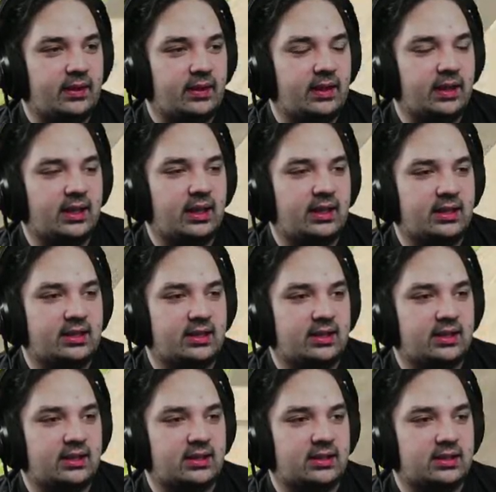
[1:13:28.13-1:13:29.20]
It kinda
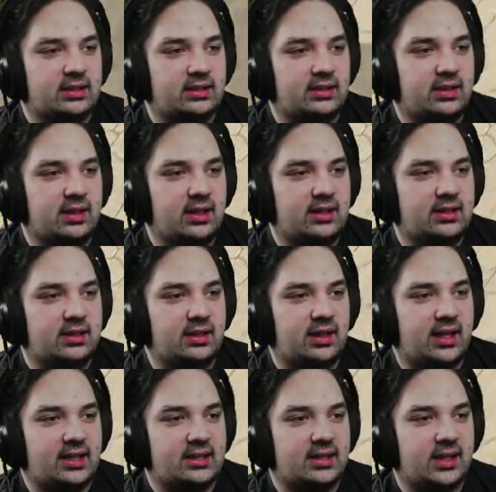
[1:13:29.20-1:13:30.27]
sucks. It's the
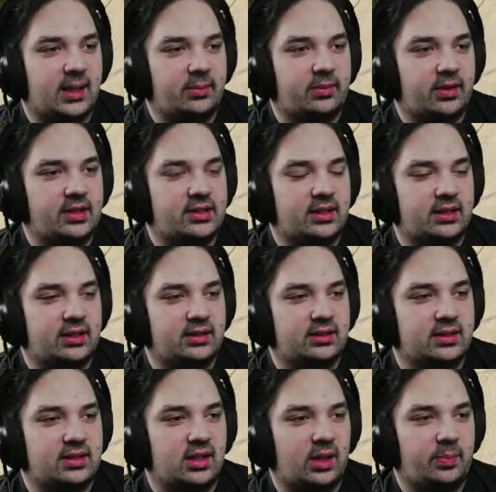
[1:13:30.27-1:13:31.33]
last lap racing deal.
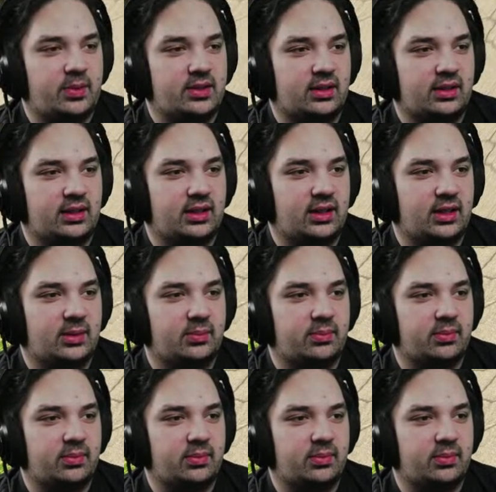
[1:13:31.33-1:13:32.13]
Sloppy's already got him